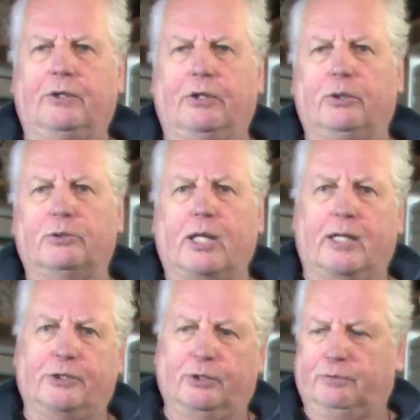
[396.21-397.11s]
could use that
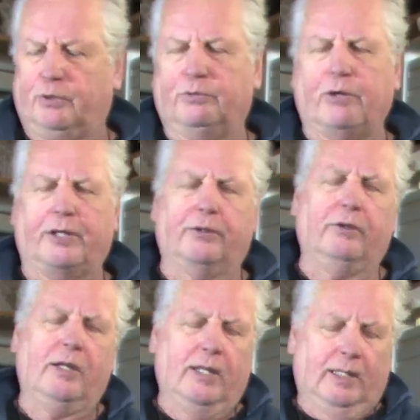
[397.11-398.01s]
as your viewfinder.
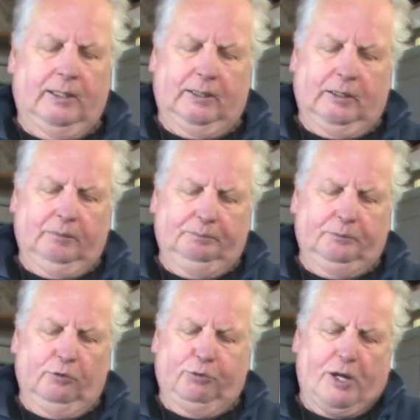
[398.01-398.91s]

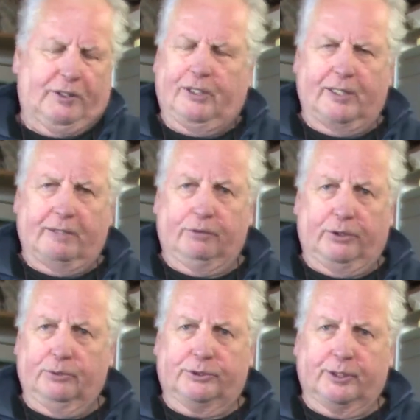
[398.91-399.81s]
Frankly, I never
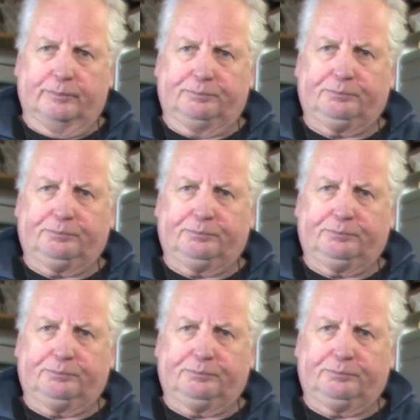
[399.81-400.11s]
used it.